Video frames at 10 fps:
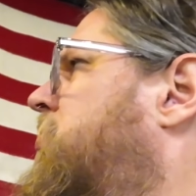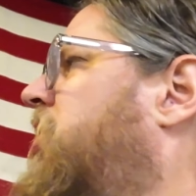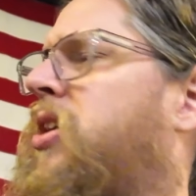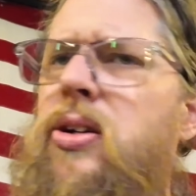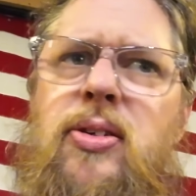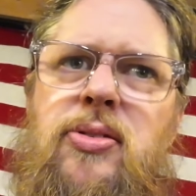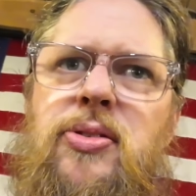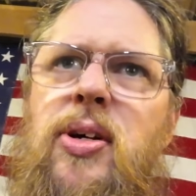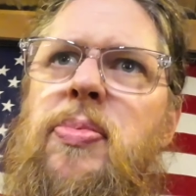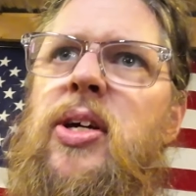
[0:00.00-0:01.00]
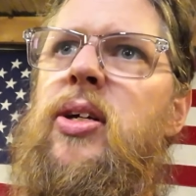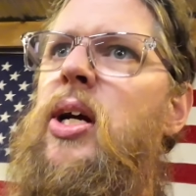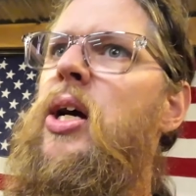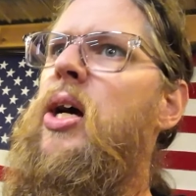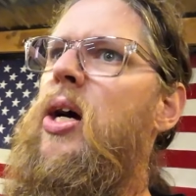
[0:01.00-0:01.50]
kickers or something
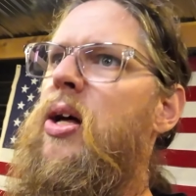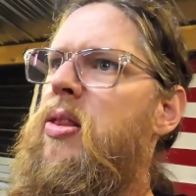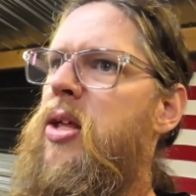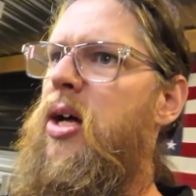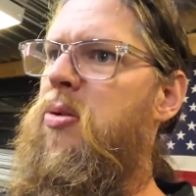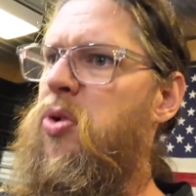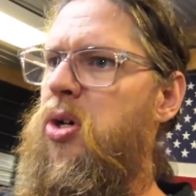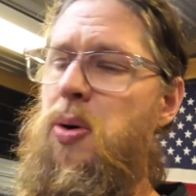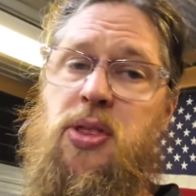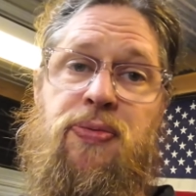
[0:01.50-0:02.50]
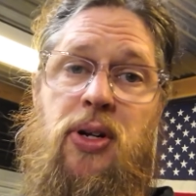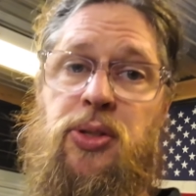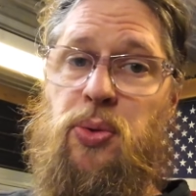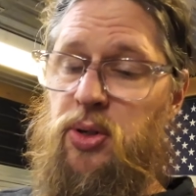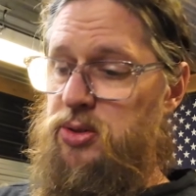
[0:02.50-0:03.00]
that will go in the front
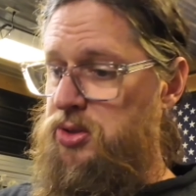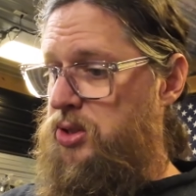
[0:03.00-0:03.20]
doors,